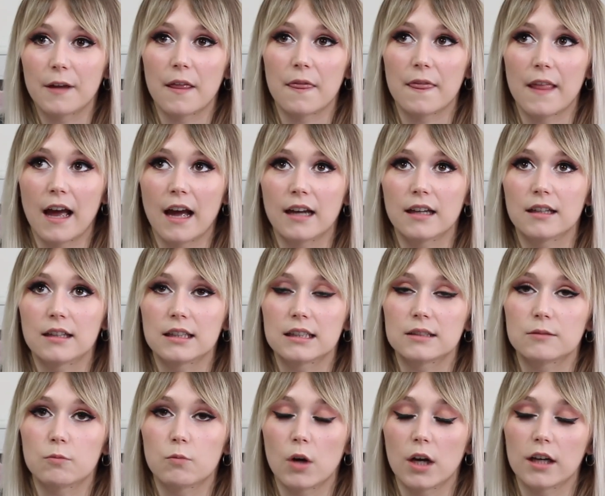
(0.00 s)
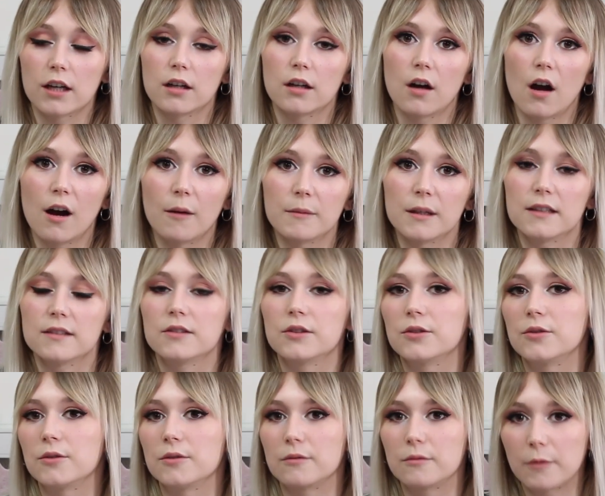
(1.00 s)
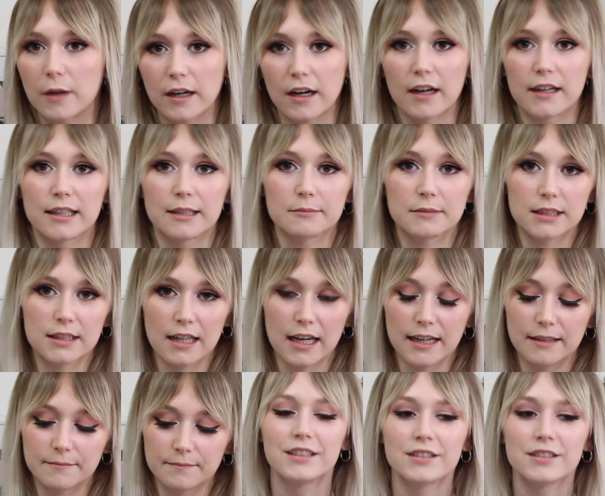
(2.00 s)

and that is what got me to where I am today.